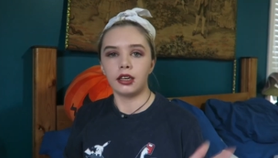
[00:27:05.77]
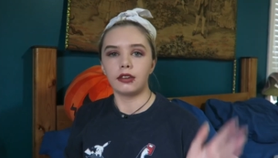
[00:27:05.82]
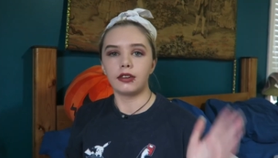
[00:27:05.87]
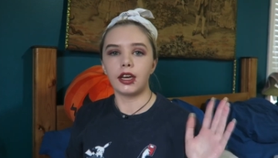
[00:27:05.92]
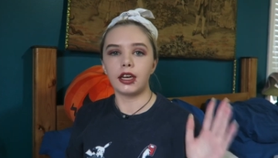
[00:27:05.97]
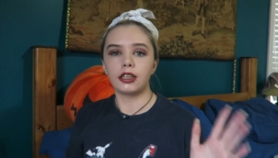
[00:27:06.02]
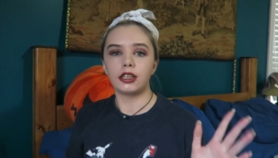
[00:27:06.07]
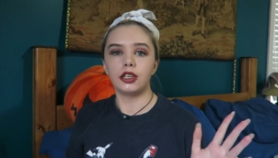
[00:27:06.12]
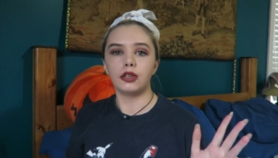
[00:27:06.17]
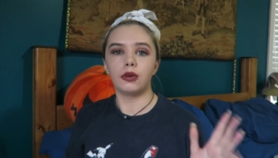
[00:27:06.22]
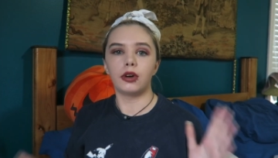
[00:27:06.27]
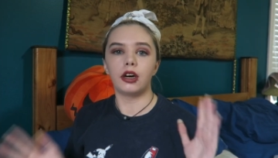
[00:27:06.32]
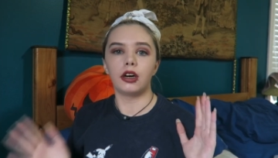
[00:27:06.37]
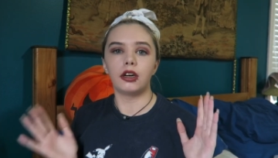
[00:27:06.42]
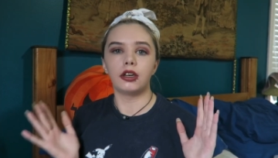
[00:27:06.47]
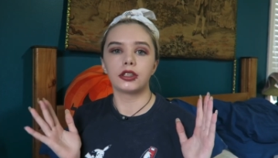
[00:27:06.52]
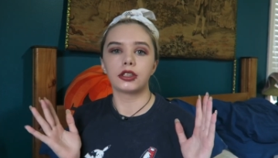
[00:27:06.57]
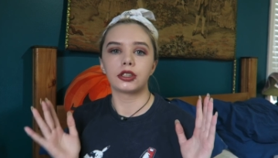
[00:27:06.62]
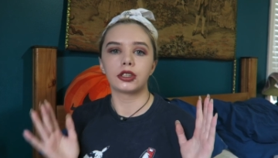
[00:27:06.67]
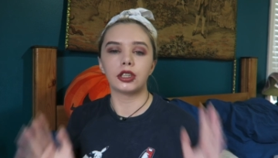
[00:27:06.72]
Thank you
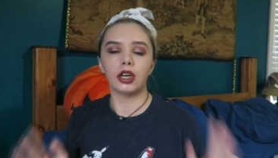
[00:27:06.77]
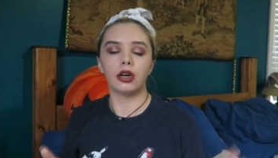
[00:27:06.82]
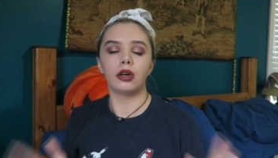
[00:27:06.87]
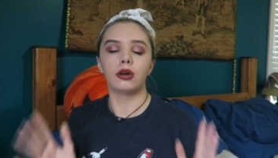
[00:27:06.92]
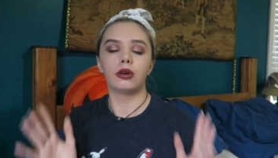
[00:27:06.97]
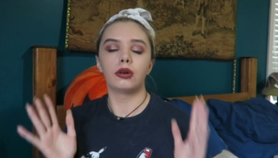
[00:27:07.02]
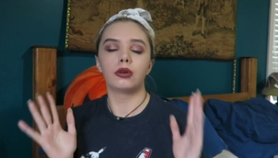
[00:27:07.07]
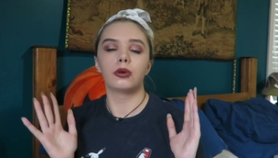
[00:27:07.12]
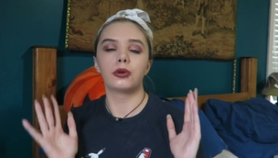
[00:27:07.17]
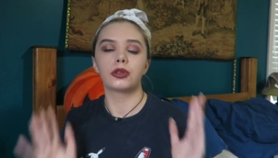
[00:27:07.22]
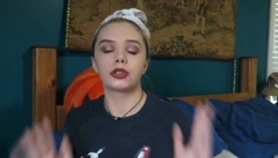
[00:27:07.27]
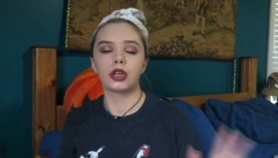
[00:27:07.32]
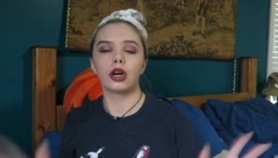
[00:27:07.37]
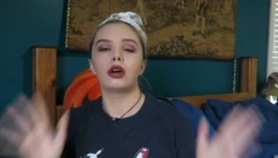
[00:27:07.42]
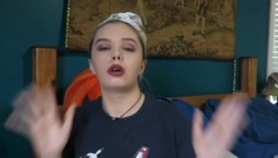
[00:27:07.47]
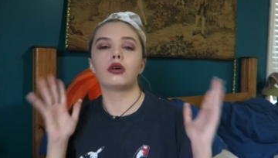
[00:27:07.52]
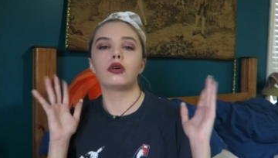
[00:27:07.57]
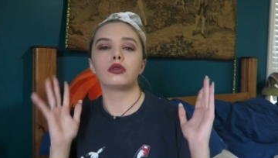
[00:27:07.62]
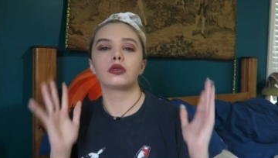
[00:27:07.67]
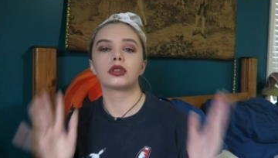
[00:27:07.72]
all so,
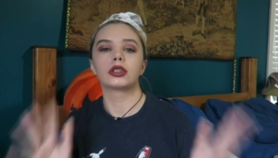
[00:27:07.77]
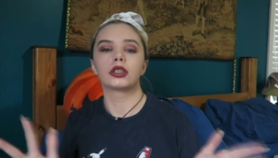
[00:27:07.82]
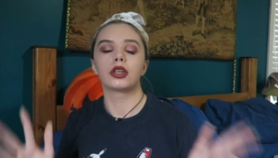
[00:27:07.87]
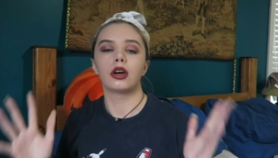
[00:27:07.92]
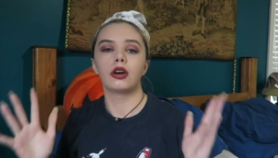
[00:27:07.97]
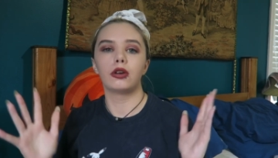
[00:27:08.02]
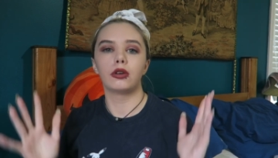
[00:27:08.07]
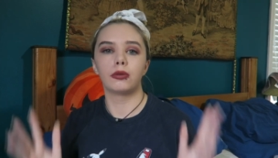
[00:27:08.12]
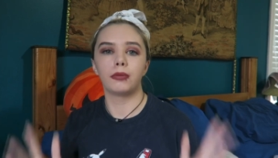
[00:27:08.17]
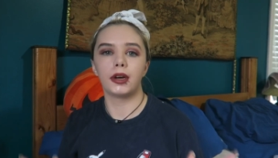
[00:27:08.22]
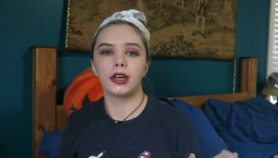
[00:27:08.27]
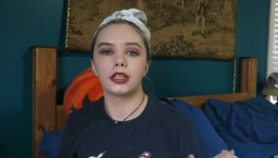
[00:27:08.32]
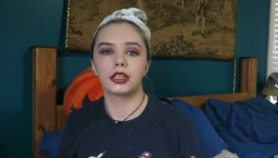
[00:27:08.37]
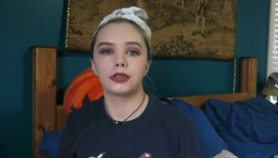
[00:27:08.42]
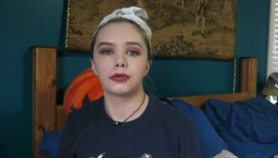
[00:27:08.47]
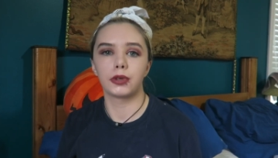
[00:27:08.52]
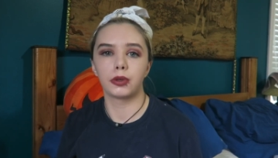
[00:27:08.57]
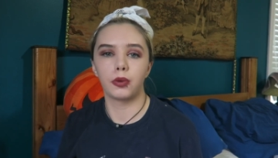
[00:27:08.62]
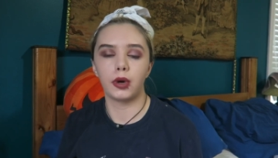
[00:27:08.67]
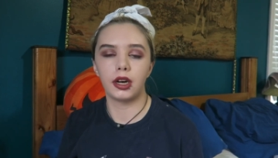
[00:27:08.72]
so, so much
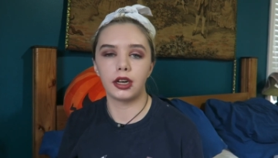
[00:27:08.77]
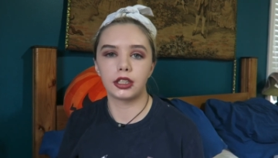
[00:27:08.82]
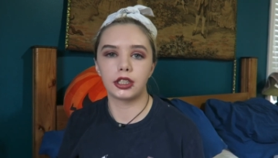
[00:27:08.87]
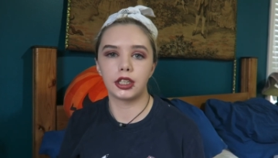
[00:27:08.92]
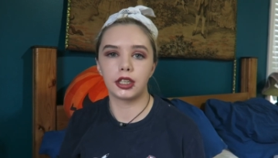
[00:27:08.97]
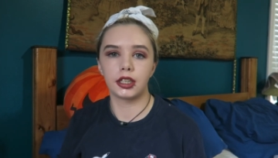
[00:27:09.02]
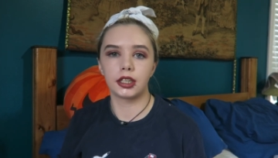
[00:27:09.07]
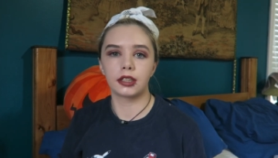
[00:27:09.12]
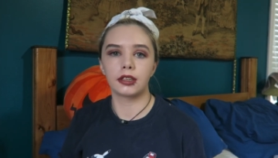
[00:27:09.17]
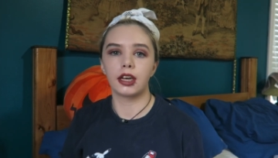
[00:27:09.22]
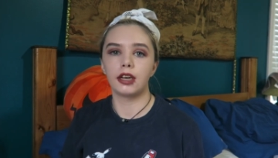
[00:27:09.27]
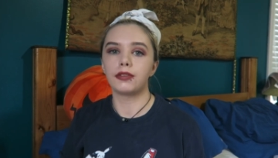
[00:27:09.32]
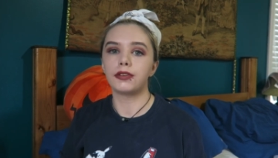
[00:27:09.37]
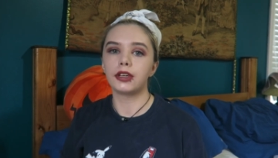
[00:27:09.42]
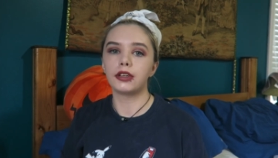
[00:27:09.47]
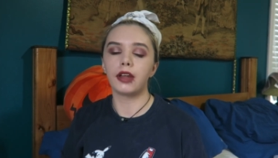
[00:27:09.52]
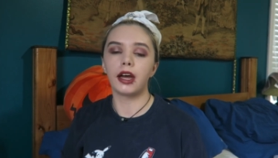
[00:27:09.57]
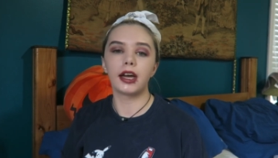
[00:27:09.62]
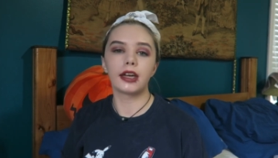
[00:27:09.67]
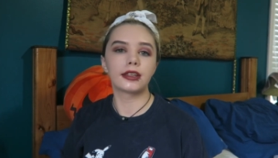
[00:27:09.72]
for watching. If
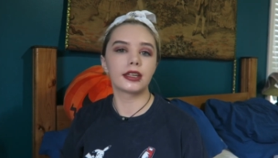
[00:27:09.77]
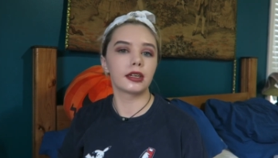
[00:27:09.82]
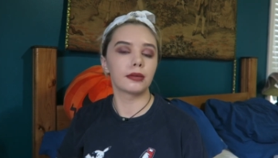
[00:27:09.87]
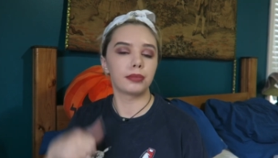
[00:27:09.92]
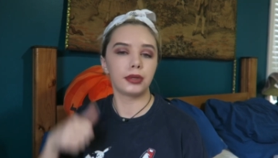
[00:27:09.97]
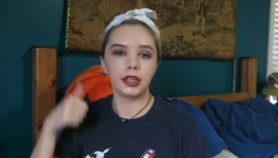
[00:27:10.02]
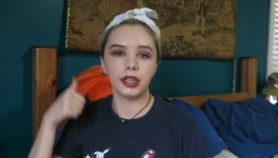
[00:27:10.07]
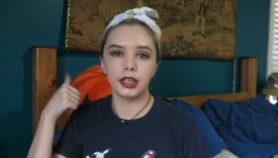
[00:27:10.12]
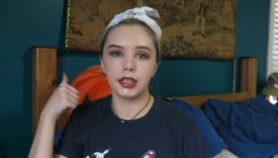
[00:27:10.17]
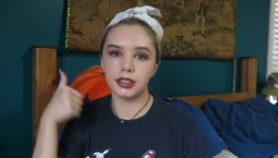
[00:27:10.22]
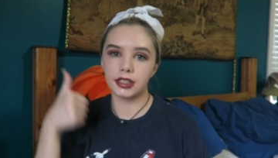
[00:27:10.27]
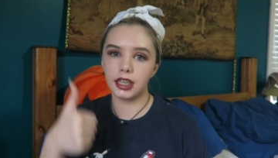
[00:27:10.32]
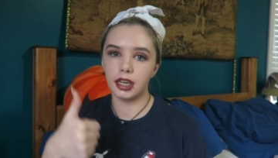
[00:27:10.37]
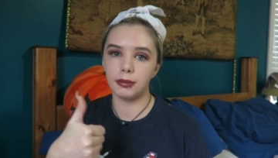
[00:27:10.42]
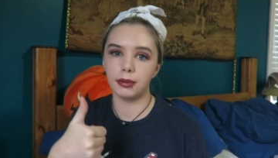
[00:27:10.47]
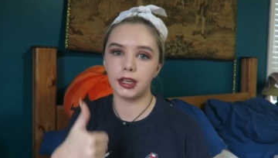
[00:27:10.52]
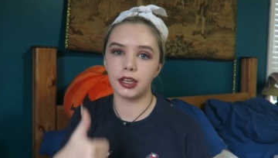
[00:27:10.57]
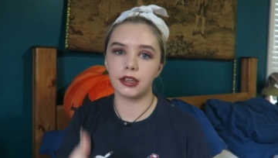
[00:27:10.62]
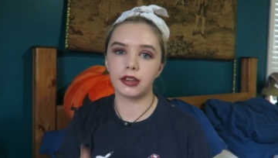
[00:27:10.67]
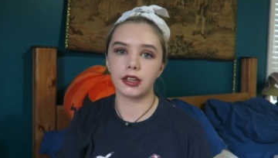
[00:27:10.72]
you liked it, please give
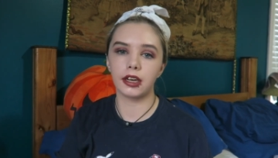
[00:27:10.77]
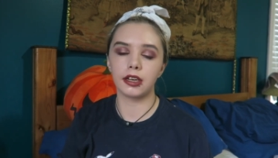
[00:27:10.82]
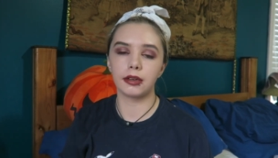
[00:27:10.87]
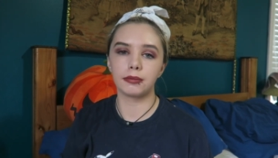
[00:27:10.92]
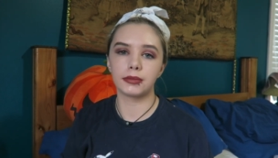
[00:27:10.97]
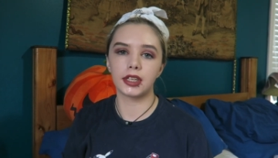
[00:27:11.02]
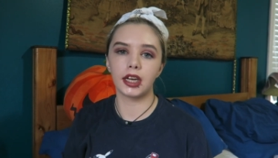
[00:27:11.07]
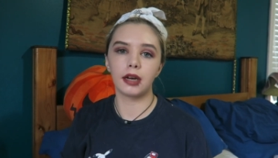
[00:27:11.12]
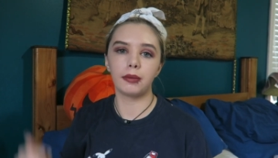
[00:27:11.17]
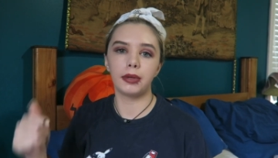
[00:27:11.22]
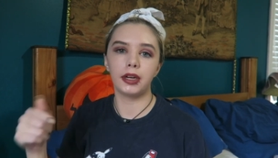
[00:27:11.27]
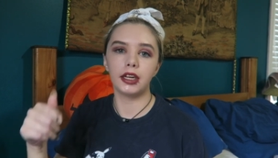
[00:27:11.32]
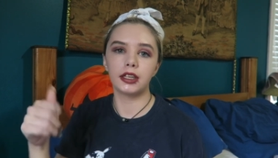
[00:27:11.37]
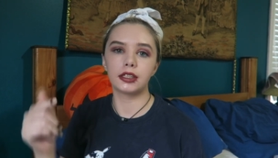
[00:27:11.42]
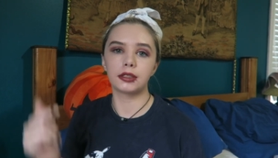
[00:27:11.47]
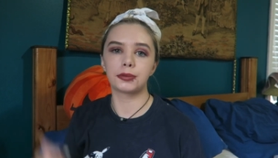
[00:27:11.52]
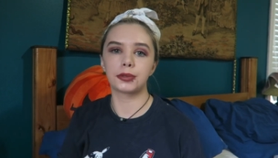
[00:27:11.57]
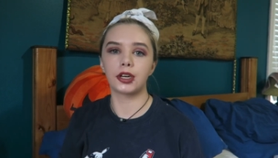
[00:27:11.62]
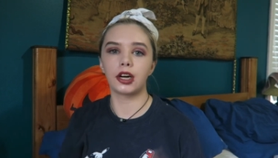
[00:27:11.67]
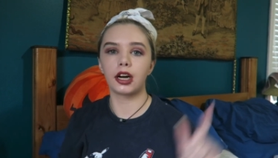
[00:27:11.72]
me a thumbs up, hit
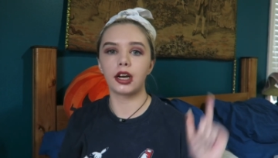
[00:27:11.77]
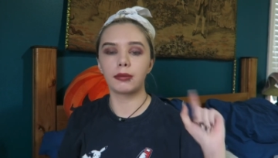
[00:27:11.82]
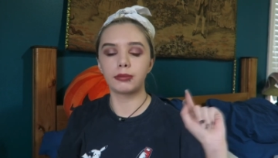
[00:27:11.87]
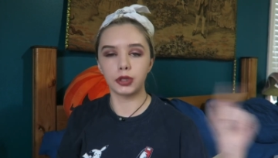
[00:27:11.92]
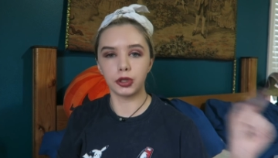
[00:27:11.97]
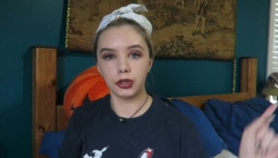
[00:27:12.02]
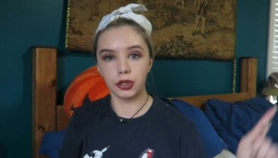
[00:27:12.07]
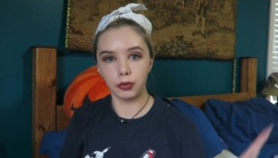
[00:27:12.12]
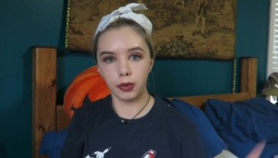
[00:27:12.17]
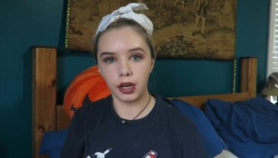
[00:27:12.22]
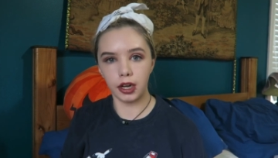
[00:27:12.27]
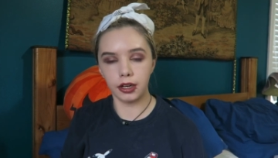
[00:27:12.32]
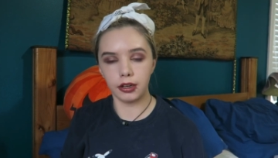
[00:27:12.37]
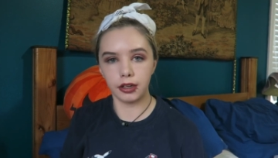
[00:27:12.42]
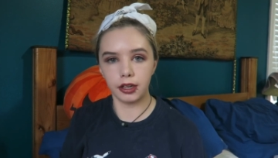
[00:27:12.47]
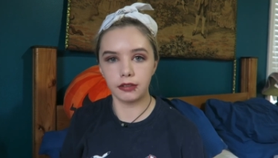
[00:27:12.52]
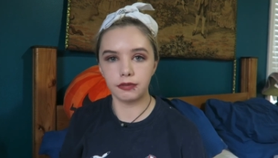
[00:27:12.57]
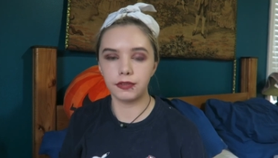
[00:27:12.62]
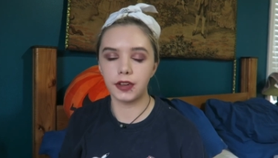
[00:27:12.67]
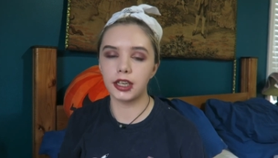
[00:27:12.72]
subscribe, join the Waddle
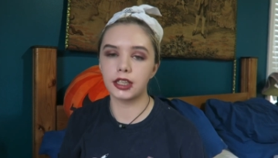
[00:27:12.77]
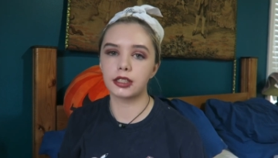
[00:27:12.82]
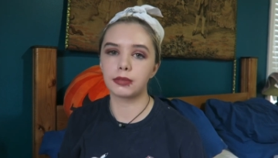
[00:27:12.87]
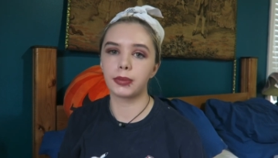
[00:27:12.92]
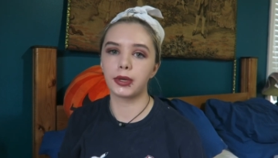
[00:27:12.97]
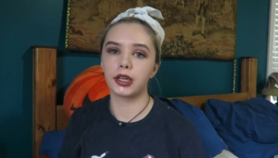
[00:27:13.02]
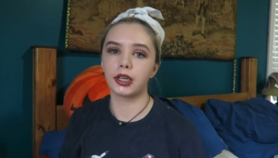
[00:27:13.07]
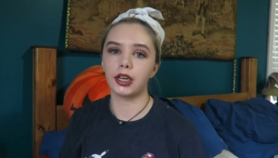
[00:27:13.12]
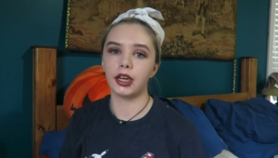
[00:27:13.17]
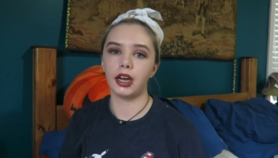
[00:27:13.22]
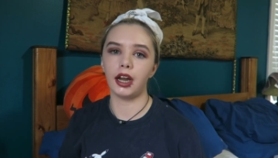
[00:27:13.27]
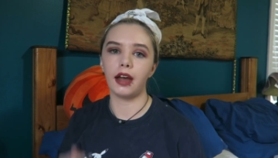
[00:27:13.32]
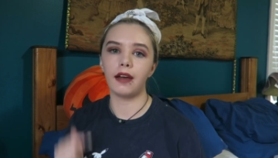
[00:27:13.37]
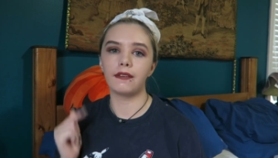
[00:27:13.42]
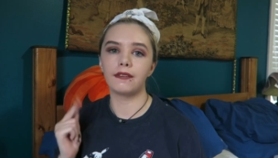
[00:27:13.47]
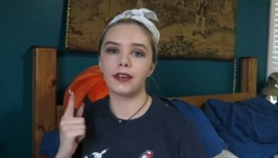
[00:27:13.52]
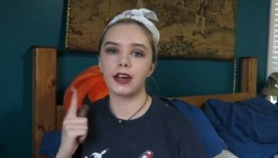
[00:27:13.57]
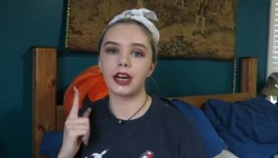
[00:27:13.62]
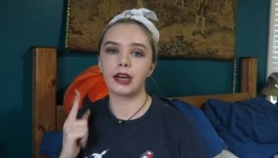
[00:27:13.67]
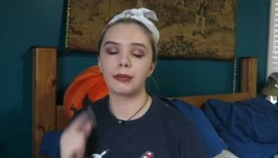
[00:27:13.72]
on Facebook, and I
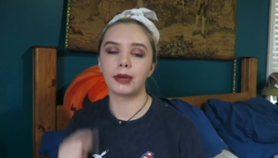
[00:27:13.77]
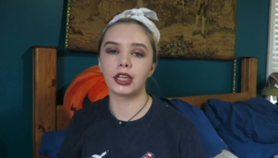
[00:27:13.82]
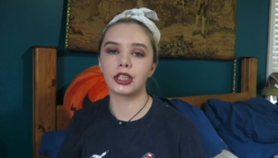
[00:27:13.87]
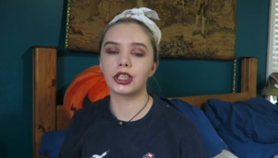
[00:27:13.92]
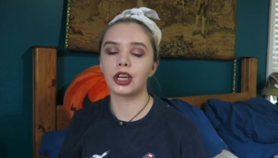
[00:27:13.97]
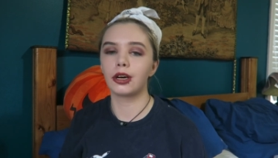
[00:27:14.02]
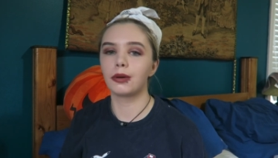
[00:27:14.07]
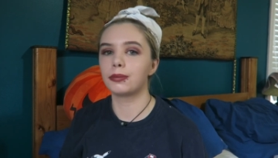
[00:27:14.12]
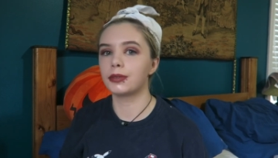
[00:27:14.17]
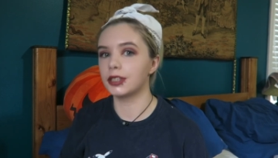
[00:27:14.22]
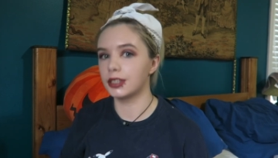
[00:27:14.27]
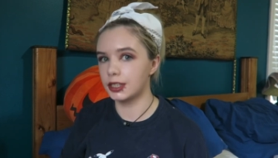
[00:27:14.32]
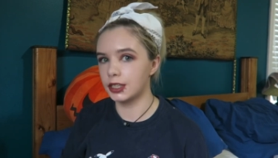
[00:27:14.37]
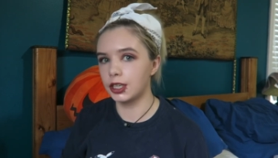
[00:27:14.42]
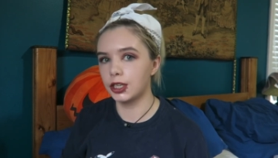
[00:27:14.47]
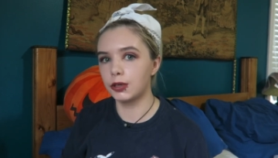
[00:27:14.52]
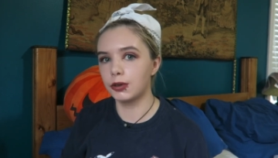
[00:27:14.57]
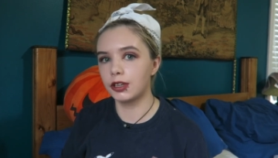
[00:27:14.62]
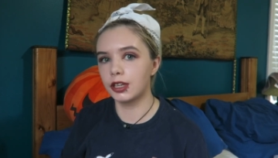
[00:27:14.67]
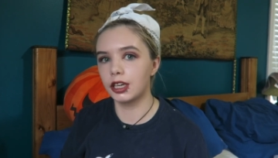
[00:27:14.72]
very much hope to
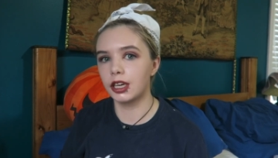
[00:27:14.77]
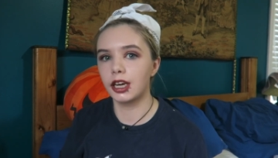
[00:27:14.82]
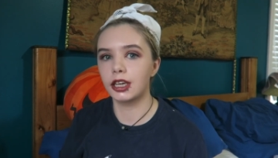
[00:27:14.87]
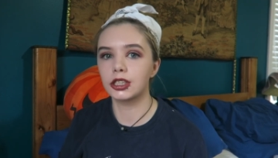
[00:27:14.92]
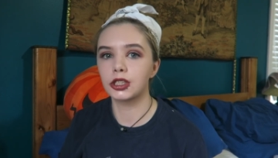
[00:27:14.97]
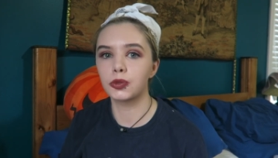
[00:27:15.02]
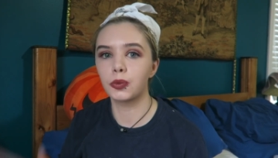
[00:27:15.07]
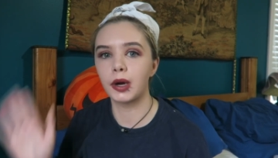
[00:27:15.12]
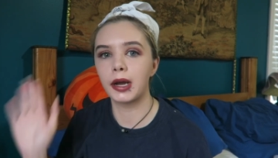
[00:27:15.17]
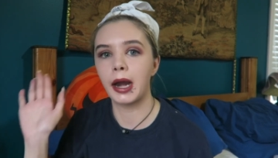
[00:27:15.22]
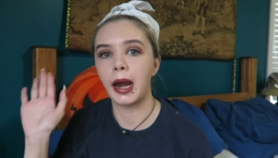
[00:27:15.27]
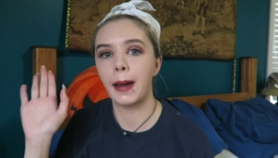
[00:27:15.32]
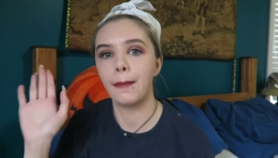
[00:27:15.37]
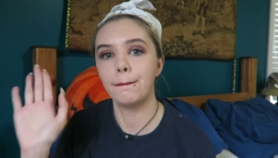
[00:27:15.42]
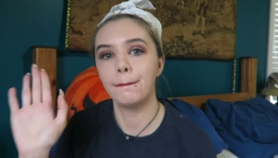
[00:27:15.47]
see you in the next one.